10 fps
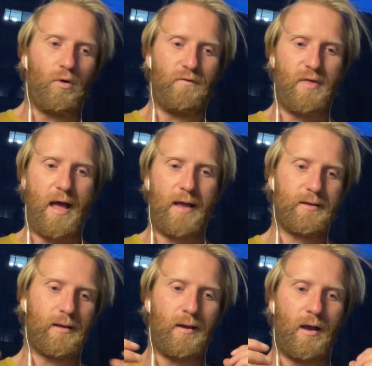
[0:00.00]
of that,
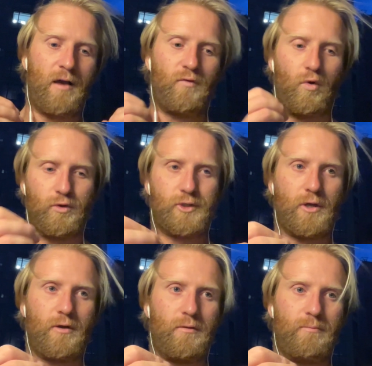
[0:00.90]
I have
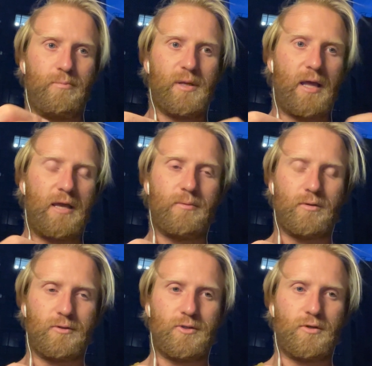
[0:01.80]
also been
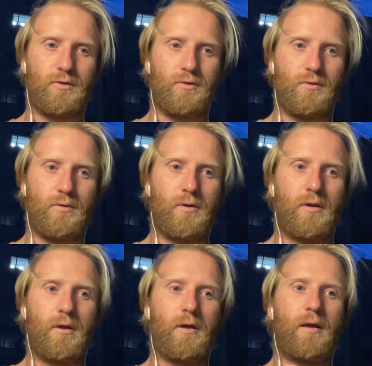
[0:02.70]
able to
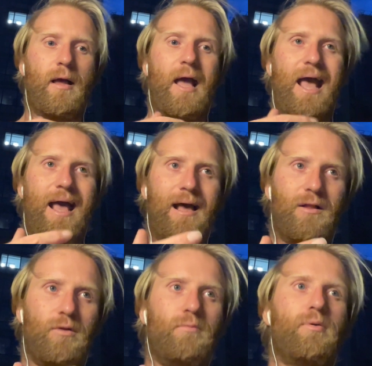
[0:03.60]

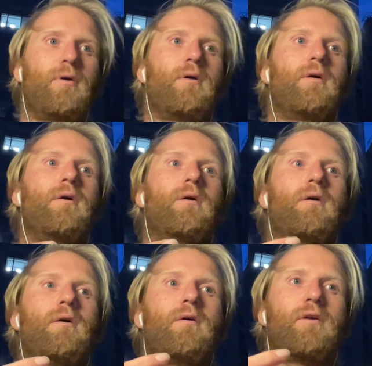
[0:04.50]
help
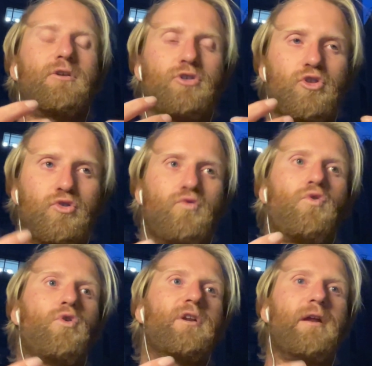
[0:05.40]

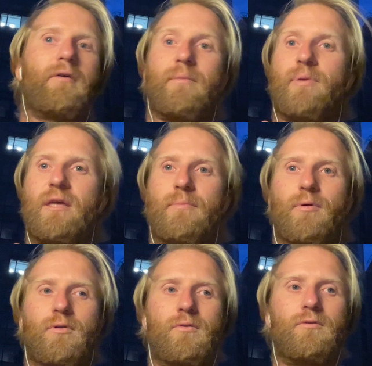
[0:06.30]
extraordinary
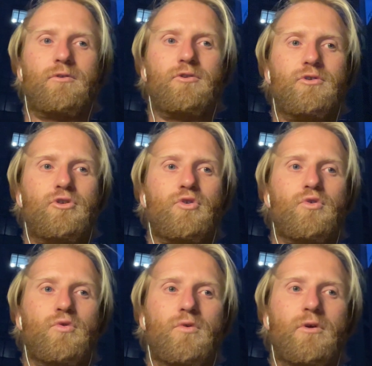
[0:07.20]
people
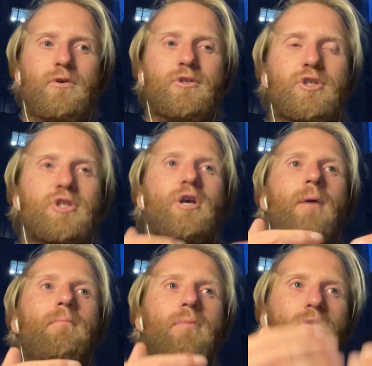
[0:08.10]
do
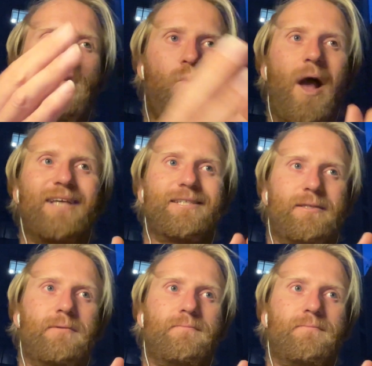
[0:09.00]
some quest